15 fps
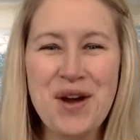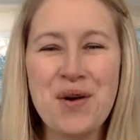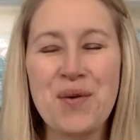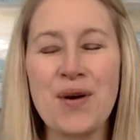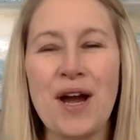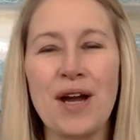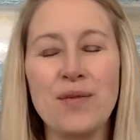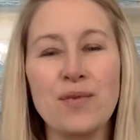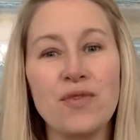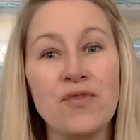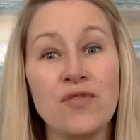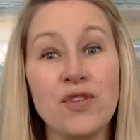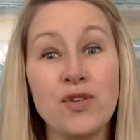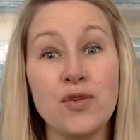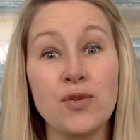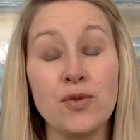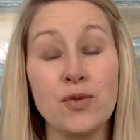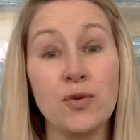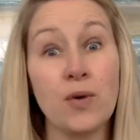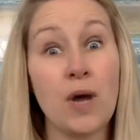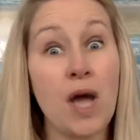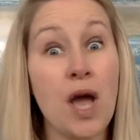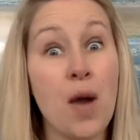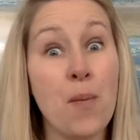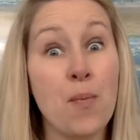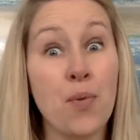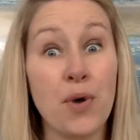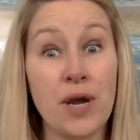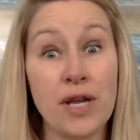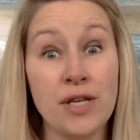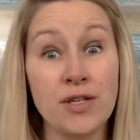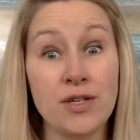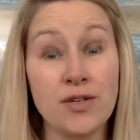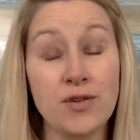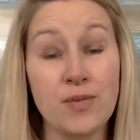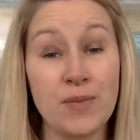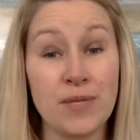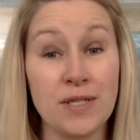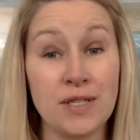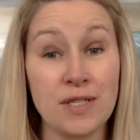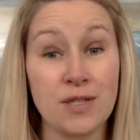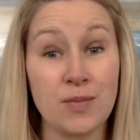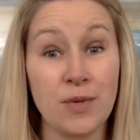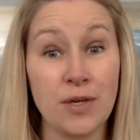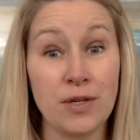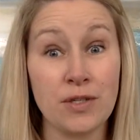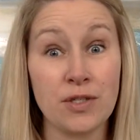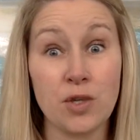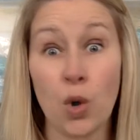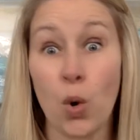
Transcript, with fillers: where I review brand new business books